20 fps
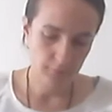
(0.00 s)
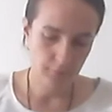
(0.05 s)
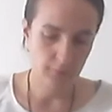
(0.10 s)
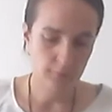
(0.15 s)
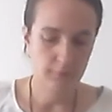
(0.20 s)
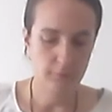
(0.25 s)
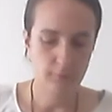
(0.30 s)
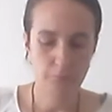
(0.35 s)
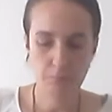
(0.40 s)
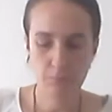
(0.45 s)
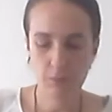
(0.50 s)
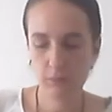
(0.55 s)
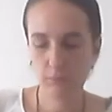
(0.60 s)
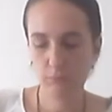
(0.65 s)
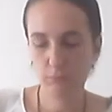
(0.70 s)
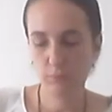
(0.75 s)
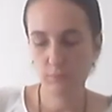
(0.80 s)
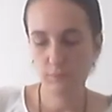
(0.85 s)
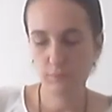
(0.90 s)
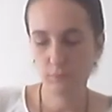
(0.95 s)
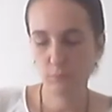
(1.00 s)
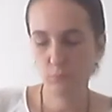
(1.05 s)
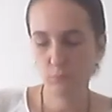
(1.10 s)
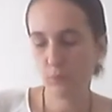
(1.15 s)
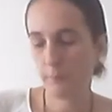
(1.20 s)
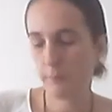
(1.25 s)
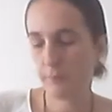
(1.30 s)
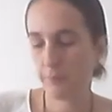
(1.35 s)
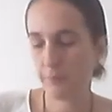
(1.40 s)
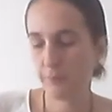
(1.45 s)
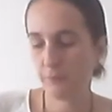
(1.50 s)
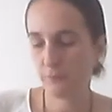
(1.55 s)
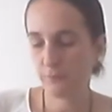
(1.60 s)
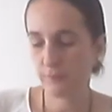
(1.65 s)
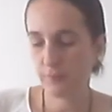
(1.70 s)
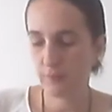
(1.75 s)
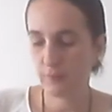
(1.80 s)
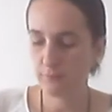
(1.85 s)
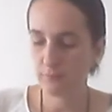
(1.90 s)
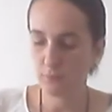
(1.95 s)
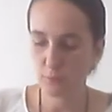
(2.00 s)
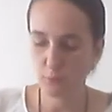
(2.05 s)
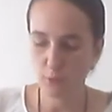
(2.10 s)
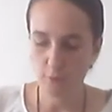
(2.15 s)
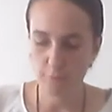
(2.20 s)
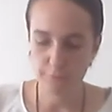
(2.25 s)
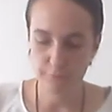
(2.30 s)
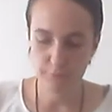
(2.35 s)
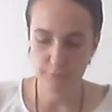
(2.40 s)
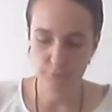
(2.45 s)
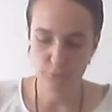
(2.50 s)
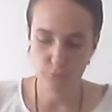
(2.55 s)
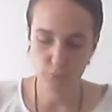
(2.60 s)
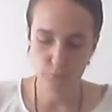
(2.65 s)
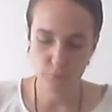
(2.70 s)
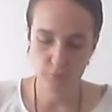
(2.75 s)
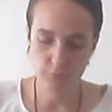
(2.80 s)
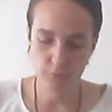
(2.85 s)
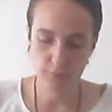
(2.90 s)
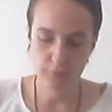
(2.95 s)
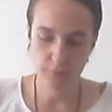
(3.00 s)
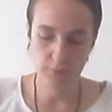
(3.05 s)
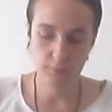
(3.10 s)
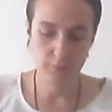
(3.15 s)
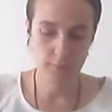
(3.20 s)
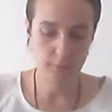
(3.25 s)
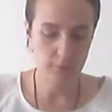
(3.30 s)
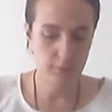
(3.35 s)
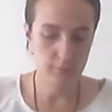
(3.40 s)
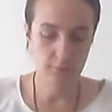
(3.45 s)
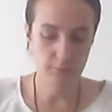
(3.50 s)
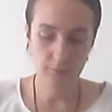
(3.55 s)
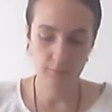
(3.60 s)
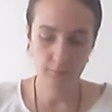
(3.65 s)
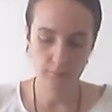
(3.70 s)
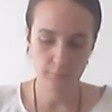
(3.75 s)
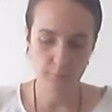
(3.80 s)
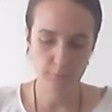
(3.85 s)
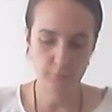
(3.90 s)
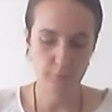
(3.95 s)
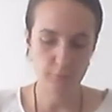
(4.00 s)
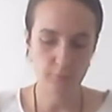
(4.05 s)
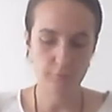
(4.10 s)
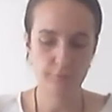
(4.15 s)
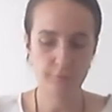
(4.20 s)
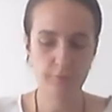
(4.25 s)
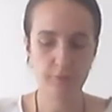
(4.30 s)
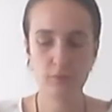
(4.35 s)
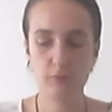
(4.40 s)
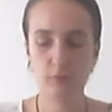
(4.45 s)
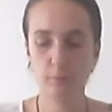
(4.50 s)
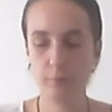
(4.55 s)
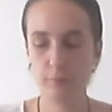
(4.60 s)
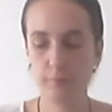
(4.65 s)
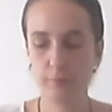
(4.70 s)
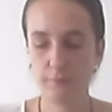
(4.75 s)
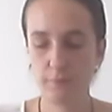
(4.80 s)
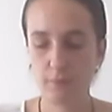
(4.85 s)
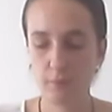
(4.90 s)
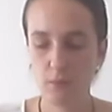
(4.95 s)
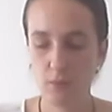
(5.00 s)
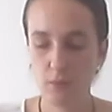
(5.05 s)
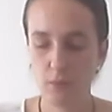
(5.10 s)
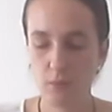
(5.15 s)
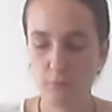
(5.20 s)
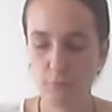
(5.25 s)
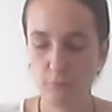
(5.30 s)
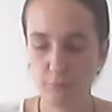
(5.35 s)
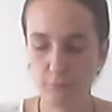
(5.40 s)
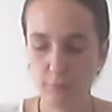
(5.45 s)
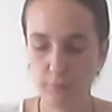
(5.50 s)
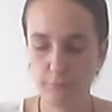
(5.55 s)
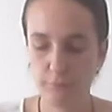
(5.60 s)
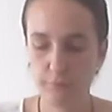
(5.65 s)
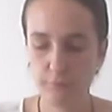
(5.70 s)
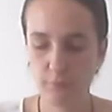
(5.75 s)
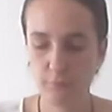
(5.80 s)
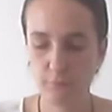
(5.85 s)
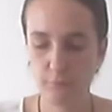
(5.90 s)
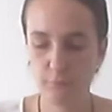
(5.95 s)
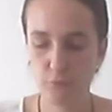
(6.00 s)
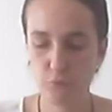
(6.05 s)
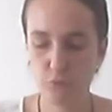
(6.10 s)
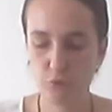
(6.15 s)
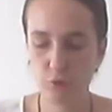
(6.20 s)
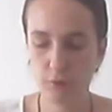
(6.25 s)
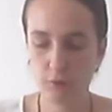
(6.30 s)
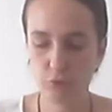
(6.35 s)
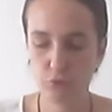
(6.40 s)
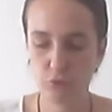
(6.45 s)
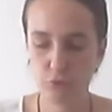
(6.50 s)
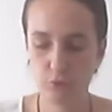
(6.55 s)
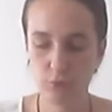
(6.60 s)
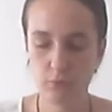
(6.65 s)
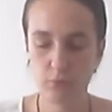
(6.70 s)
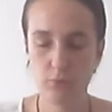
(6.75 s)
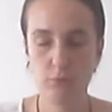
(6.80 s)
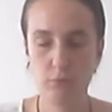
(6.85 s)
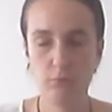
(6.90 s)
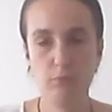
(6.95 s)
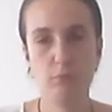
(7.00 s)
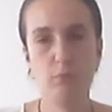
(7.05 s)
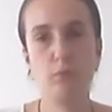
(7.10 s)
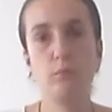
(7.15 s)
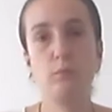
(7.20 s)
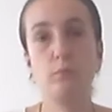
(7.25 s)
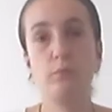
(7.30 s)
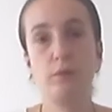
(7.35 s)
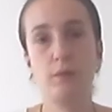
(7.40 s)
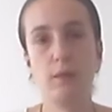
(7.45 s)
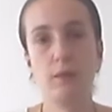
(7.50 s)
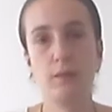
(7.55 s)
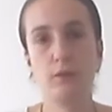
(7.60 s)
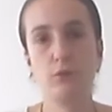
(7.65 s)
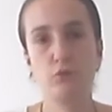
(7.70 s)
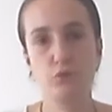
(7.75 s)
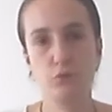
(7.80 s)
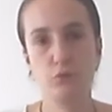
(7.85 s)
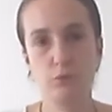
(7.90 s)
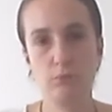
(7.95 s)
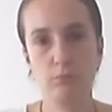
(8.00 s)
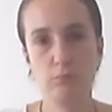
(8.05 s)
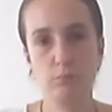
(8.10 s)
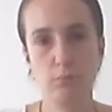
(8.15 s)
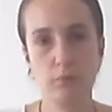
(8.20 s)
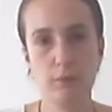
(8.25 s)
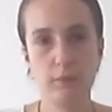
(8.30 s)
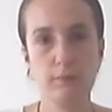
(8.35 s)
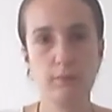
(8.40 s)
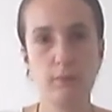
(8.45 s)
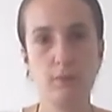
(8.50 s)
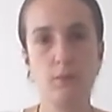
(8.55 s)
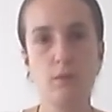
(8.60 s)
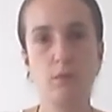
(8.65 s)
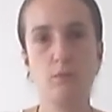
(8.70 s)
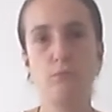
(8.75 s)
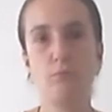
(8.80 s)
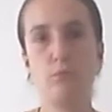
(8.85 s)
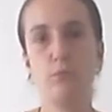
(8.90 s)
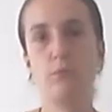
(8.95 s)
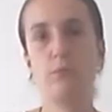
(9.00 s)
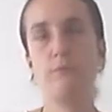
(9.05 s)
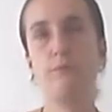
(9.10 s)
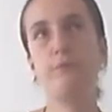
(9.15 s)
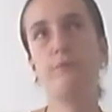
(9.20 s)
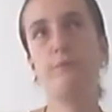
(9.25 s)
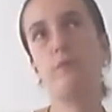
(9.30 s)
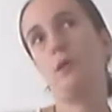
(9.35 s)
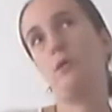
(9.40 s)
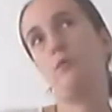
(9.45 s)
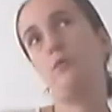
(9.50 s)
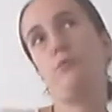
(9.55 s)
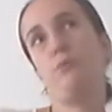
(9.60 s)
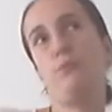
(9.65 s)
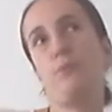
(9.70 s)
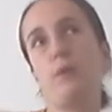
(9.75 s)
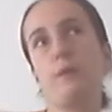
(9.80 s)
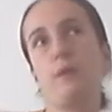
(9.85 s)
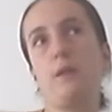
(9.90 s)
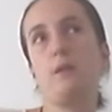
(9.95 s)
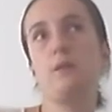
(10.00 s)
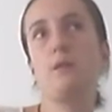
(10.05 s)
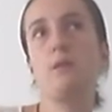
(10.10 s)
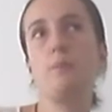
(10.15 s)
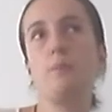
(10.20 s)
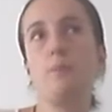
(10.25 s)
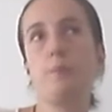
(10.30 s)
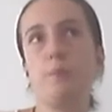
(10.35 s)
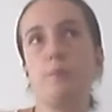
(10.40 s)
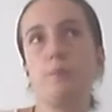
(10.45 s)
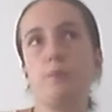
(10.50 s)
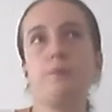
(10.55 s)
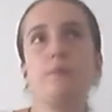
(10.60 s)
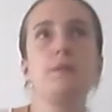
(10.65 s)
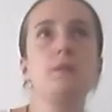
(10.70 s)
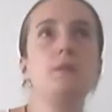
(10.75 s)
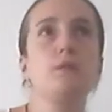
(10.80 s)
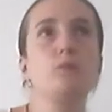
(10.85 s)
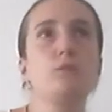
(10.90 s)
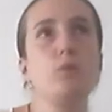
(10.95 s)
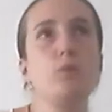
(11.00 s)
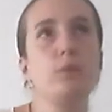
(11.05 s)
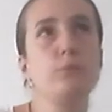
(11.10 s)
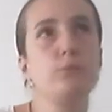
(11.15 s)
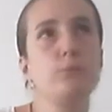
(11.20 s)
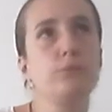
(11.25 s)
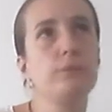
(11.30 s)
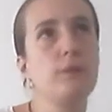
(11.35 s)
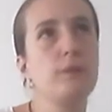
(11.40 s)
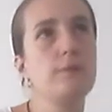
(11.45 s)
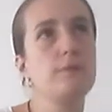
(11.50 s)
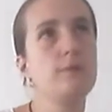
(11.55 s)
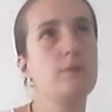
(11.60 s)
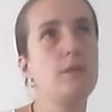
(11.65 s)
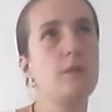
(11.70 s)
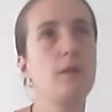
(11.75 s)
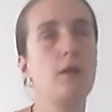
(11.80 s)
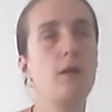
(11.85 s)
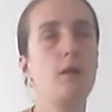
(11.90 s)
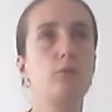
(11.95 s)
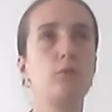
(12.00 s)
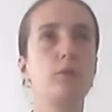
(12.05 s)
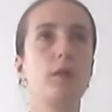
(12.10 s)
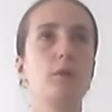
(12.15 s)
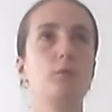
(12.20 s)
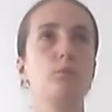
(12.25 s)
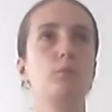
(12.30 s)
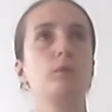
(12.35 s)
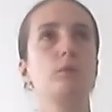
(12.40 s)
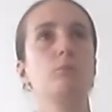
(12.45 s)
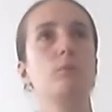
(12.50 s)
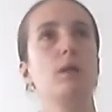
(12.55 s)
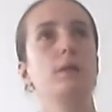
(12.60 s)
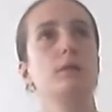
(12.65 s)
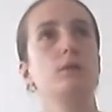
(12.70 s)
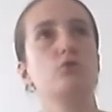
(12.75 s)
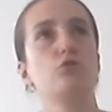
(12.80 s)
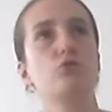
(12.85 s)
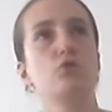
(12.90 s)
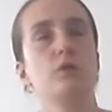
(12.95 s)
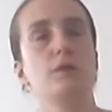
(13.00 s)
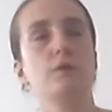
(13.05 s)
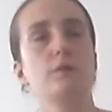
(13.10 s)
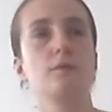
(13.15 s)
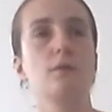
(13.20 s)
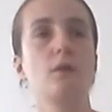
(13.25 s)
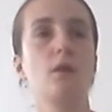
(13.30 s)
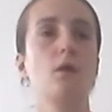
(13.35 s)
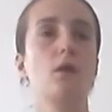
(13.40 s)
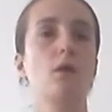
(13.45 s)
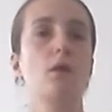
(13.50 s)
is that the main reason why people stay in their comfort zone isn't the fear of failure, but for the fear of rejection or reaction, right? For the fear of what other people think, what would they say, how can we manage this